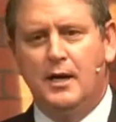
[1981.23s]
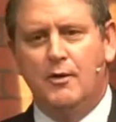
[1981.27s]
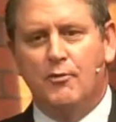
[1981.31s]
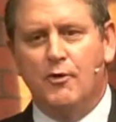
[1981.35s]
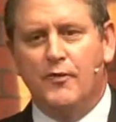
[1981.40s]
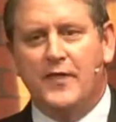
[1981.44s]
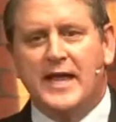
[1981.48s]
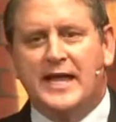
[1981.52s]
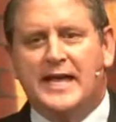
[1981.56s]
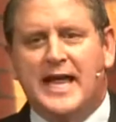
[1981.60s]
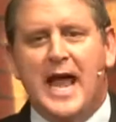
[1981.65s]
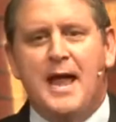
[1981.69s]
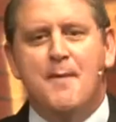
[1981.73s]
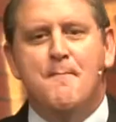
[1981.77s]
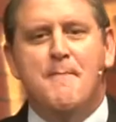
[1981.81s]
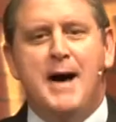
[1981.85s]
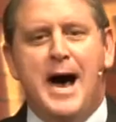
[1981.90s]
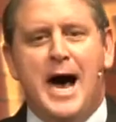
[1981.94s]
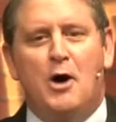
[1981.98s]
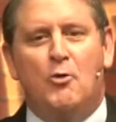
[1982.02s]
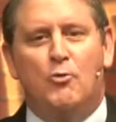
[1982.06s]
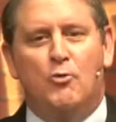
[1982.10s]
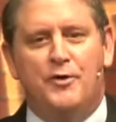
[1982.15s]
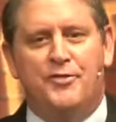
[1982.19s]
Well, they came
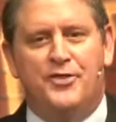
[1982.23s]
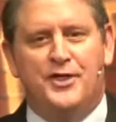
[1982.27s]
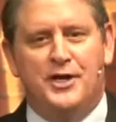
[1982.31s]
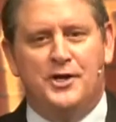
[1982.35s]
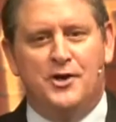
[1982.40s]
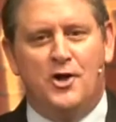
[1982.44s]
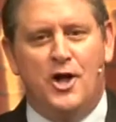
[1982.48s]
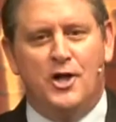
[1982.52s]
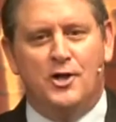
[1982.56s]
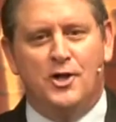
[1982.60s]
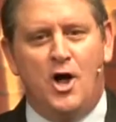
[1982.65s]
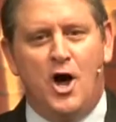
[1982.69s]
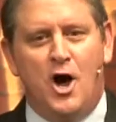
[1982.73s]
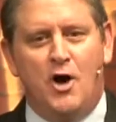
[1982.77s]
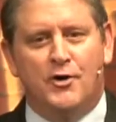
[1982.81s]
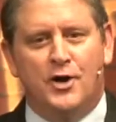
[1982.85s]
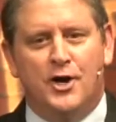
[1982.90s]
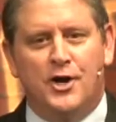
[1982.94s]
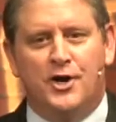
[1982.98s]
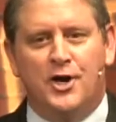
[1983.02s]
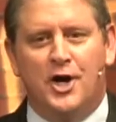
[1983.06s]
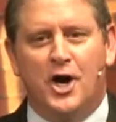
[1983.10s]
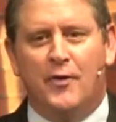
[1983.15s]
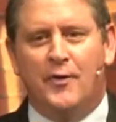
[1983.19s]
out with it not long
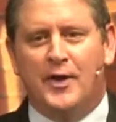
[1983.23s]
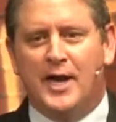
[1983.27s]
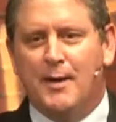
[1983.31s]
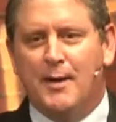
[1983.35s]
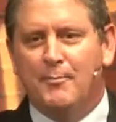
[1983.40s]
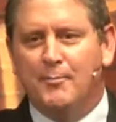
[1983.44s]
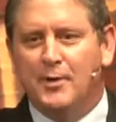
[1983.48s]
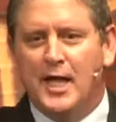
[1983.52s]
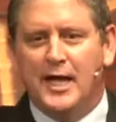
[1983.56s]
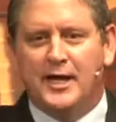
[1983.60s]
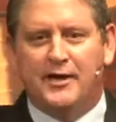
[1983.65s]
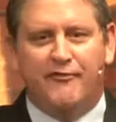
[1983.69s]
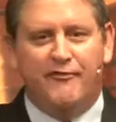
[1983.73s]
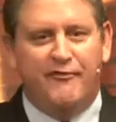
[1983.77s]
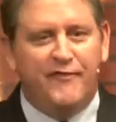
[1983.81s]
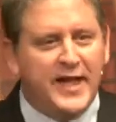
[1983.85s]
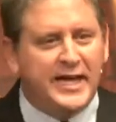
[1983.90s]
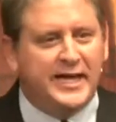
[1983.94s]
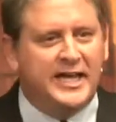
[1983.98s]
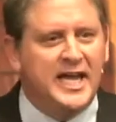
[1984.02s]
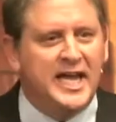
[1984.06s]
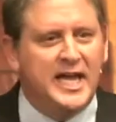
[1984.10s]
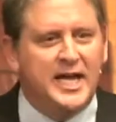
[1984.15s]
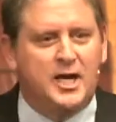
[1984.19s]
ago, and I'm like,
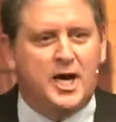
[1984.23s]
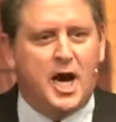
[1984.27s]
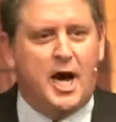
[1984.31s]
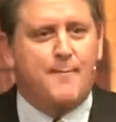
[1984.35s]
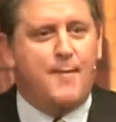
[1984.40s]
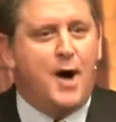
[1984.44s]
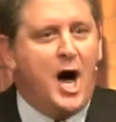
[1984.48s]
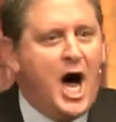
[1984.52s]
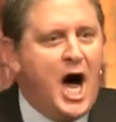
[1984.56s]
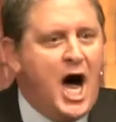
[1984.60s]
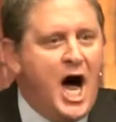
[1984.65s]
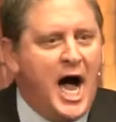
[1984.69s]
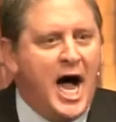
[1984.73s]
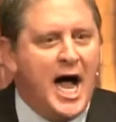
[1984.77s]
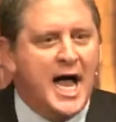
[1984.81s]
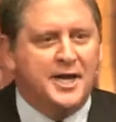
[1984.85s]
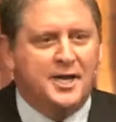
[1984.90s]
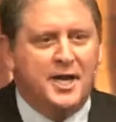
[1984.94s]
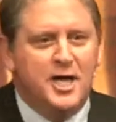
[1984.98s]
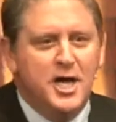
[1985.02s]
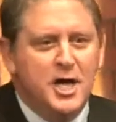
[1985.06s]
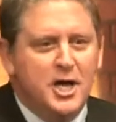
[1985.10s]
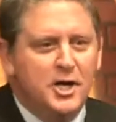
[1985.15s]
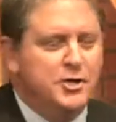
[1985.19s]
Vicky, come on.
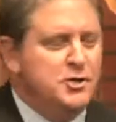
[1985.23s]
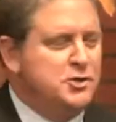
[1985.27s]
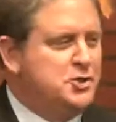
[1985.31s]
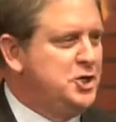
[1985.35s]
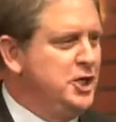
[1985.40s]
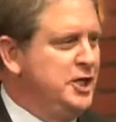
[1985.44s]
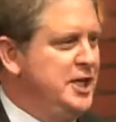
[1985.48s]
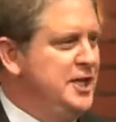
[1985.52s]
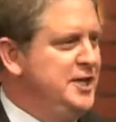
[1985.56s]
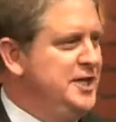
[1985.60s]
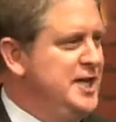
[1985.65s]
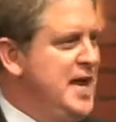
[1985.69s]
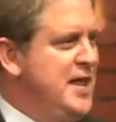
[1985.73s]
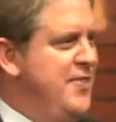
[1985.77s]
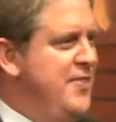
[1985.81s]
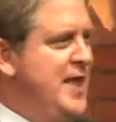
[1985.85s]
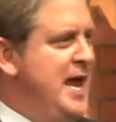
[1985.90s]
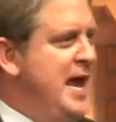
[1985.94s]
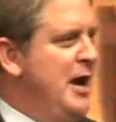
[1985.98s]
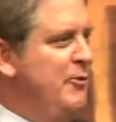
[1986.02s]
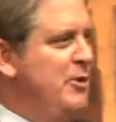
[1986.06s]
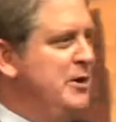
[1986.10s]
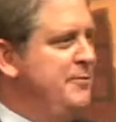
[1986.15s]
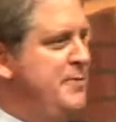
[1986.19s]
You should have done
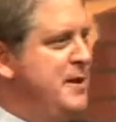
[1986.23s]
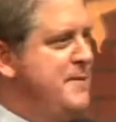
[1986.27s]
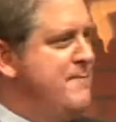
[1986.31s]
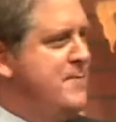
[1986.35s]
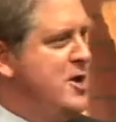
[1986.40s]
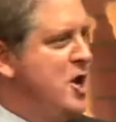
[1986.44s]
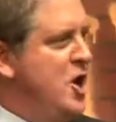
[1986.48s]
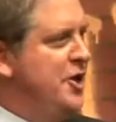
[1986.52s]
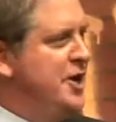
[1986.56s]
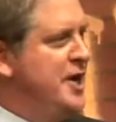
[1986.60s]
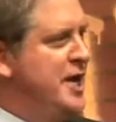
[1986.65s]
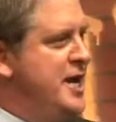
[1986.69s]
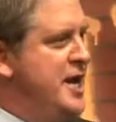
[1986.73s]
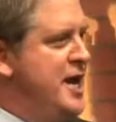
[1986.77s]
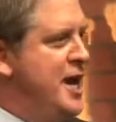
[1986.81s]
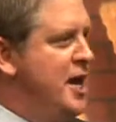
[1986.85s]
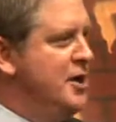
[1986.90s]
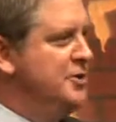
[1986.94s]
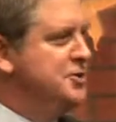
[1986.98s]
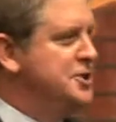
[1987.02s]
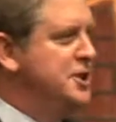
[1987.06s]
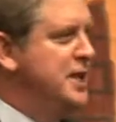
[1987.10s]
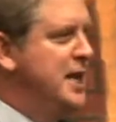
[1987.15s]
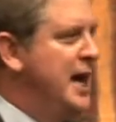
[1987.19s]
that. We'd be
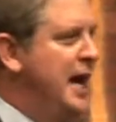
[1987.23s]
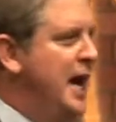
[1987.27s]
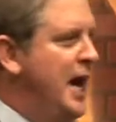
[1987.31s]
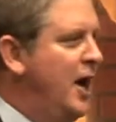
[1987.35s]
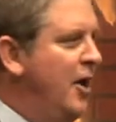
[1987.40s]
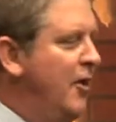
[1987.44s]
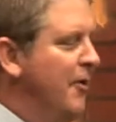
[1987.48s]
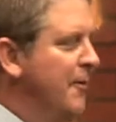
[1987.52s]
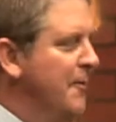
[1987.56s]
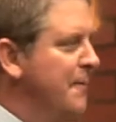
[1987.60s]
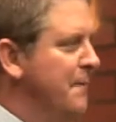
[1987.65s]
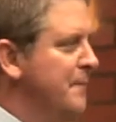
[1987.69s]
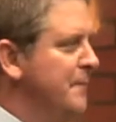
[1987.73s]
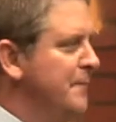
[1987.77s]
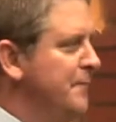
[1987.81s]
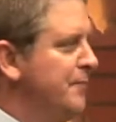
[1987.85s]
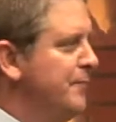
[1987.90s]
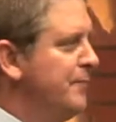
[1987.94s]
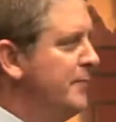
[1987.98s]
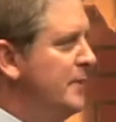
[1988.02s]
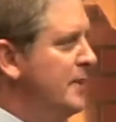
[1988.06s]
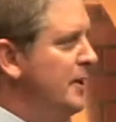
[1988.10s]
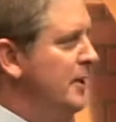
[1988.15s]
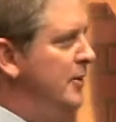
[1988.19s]
millionaires now.
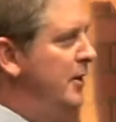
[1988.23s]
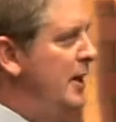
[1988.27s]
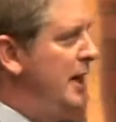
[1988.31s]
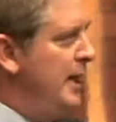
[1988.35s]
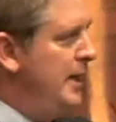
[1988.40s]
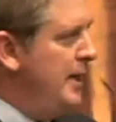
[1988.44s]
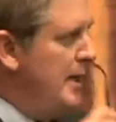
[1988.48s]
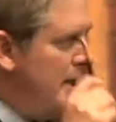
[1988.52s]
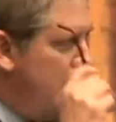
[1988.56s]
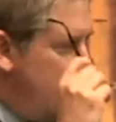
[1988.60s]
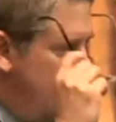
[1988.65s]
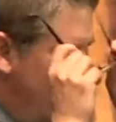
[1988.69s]
All right?